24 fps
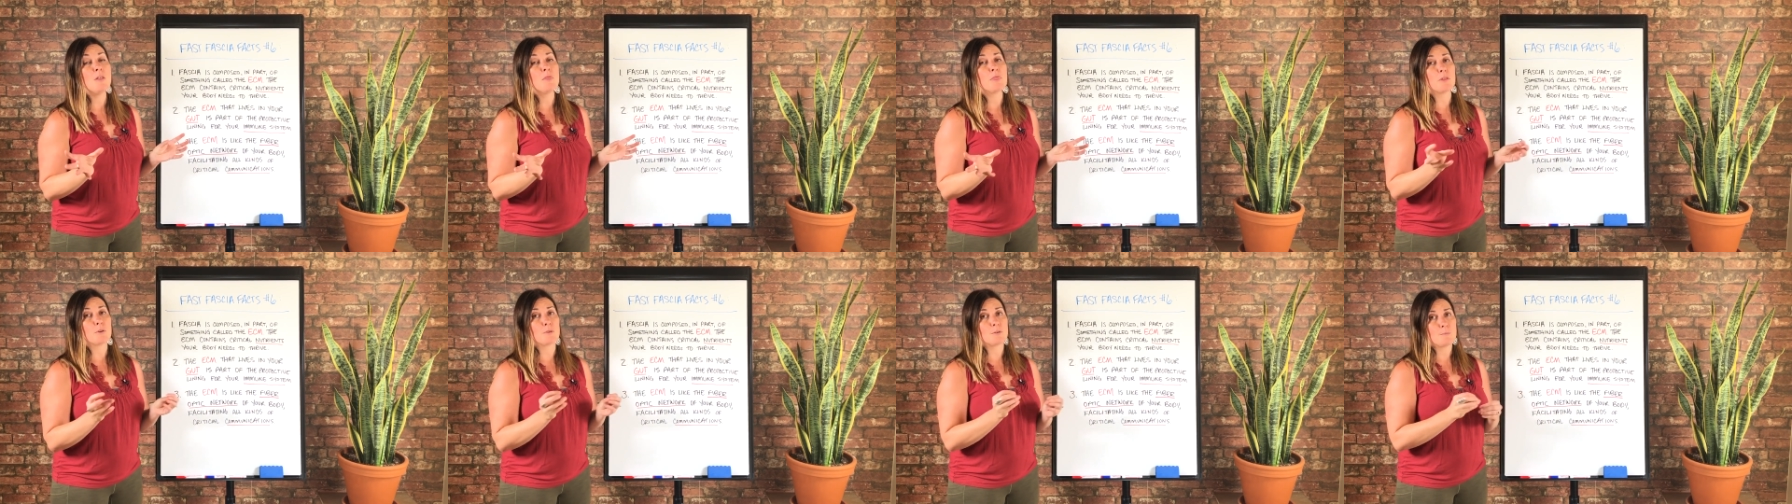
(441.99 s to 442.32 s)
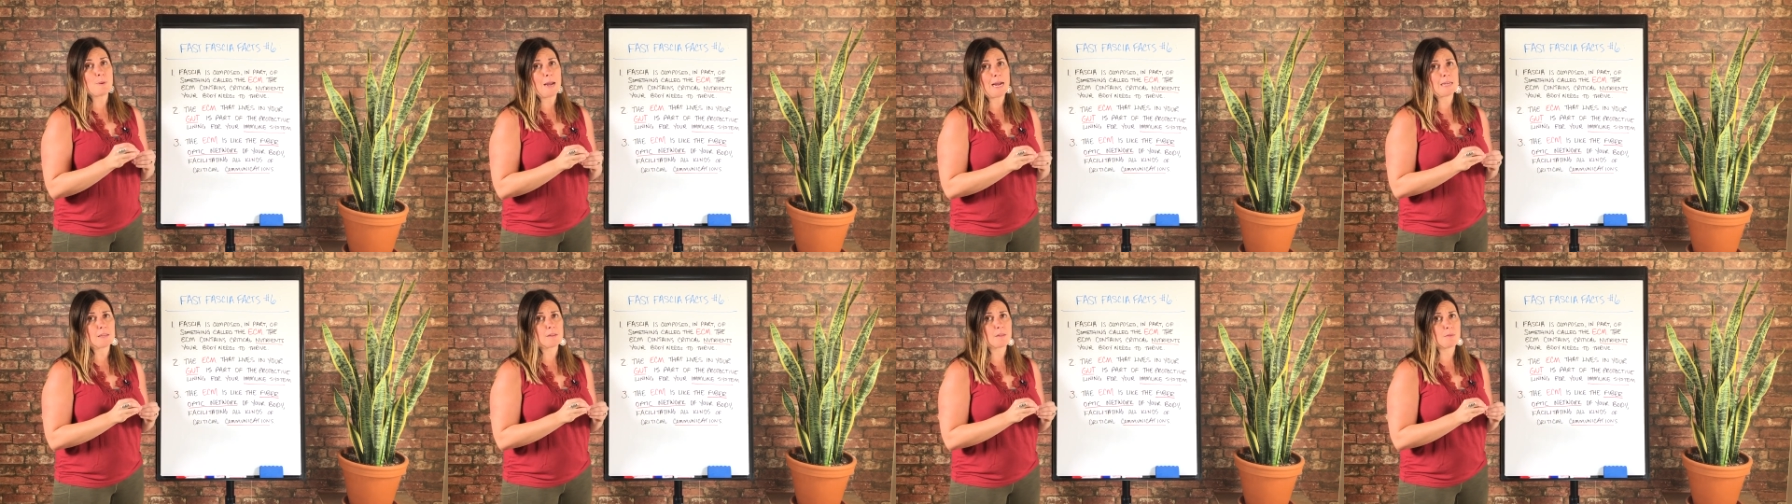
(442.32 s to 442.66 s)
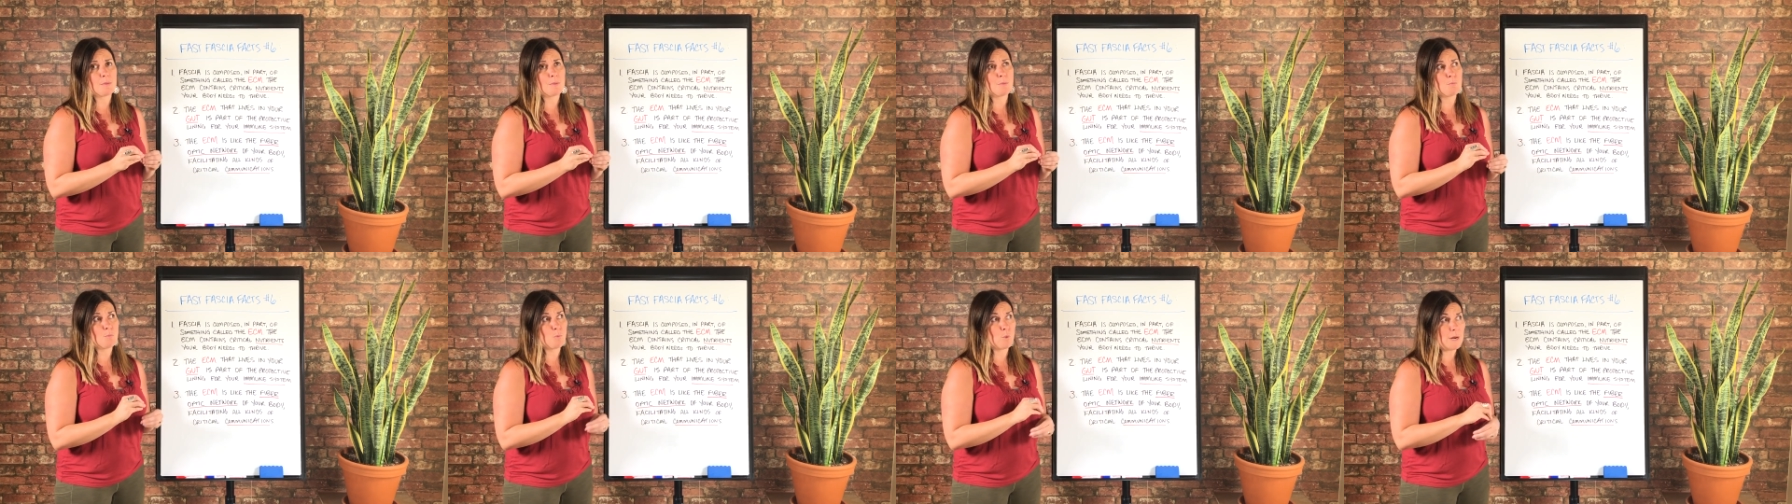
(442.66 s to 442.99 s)
those
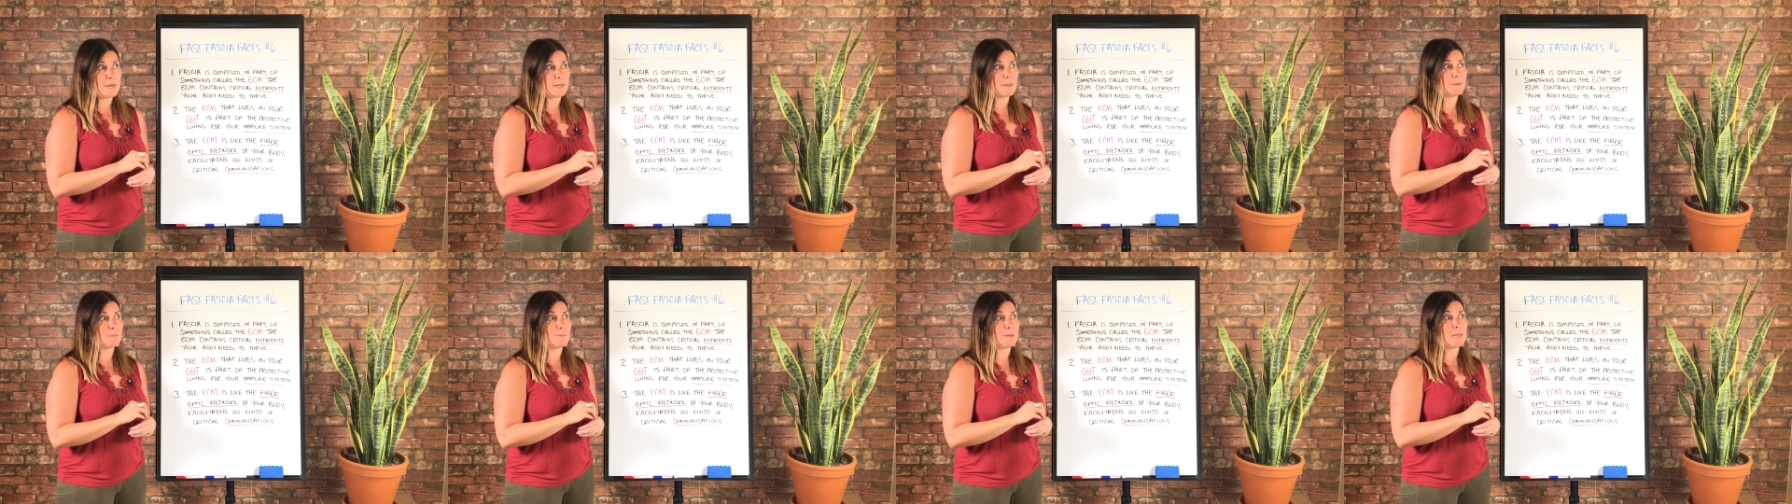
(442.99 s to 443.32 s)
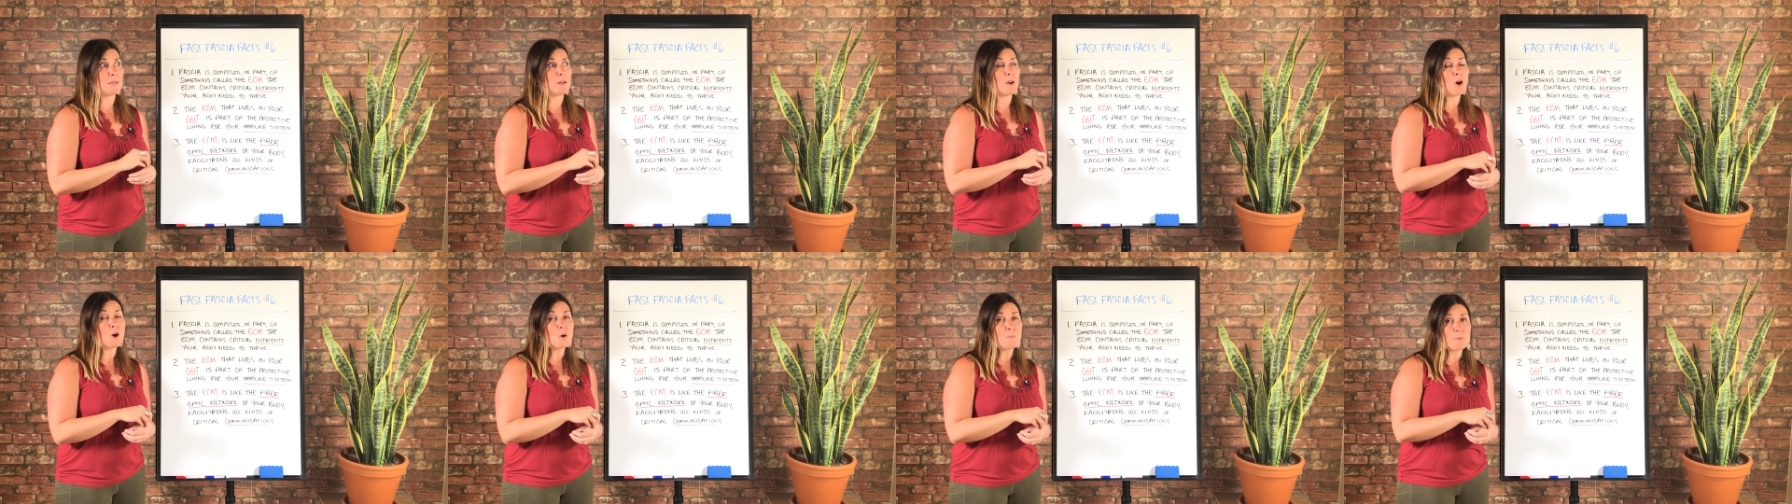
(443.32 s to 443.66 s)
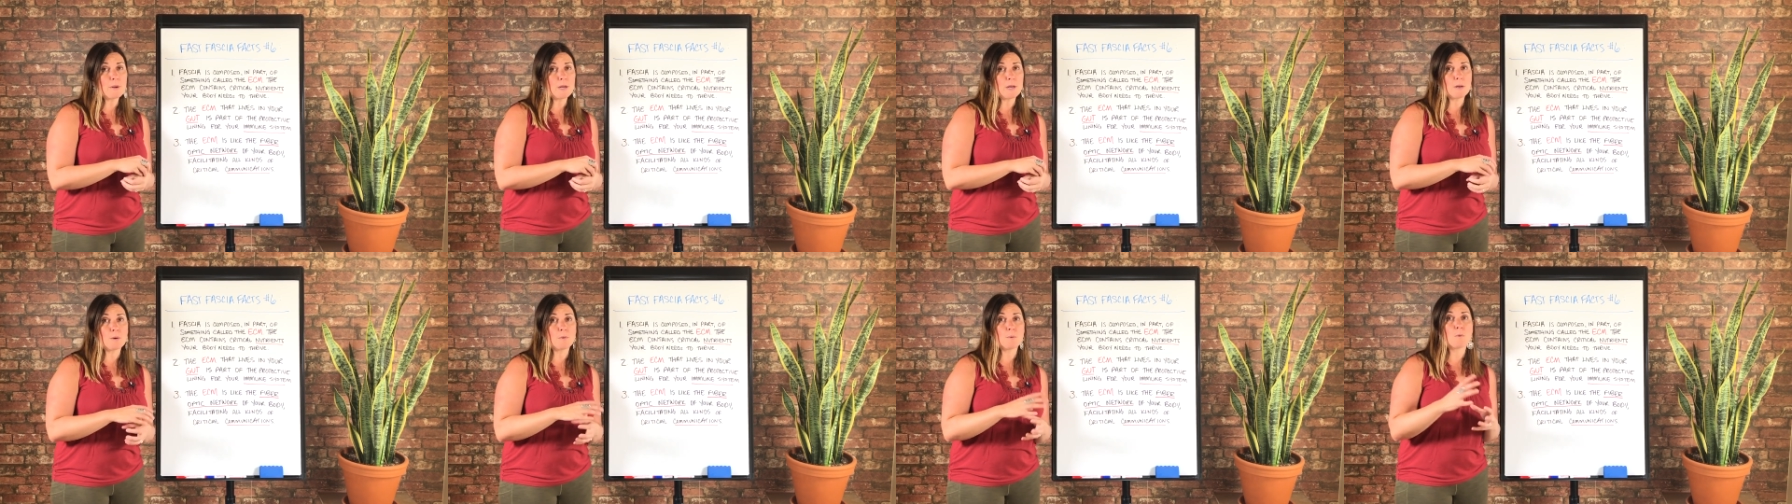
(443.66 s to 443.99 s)
pathways being
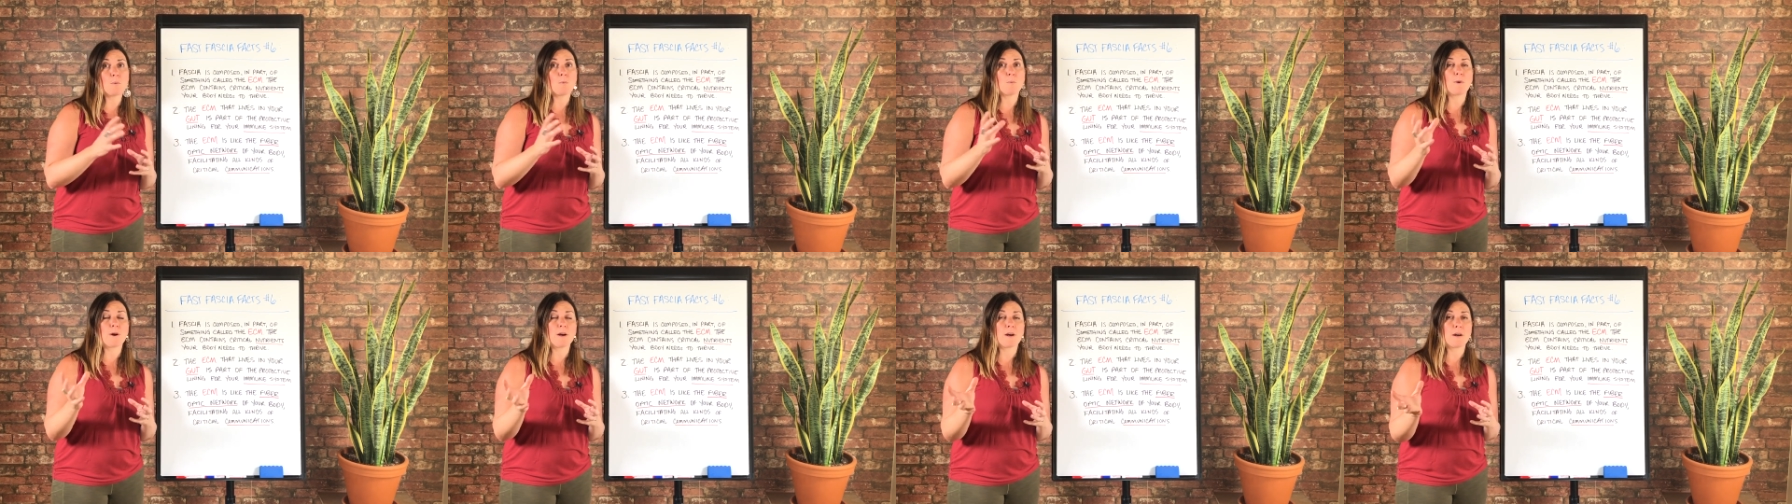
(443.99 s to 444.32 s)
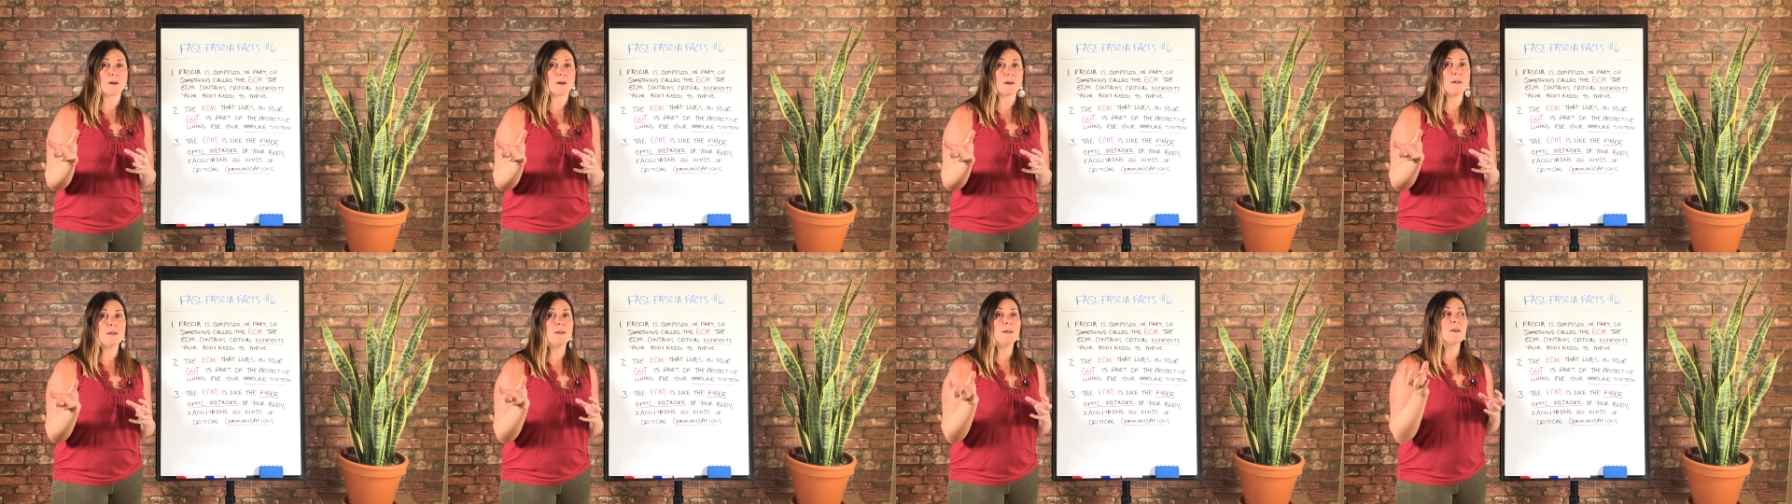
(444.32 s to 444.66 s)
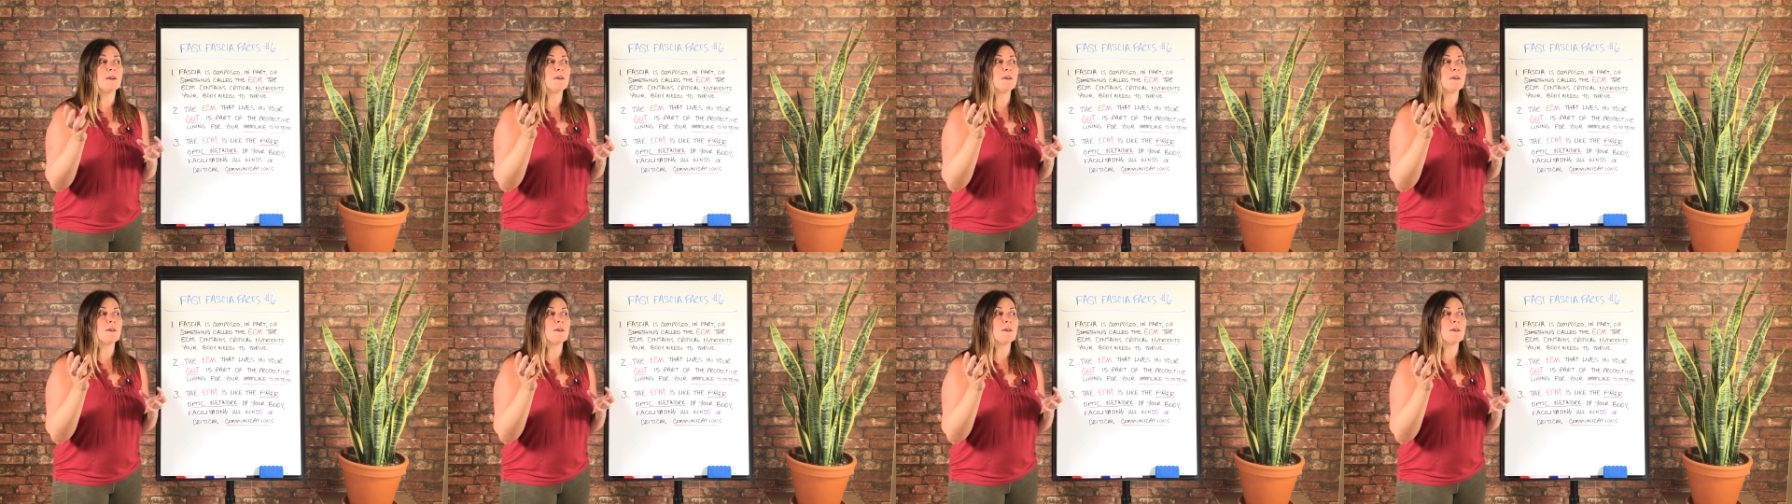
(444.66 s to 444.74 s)
open where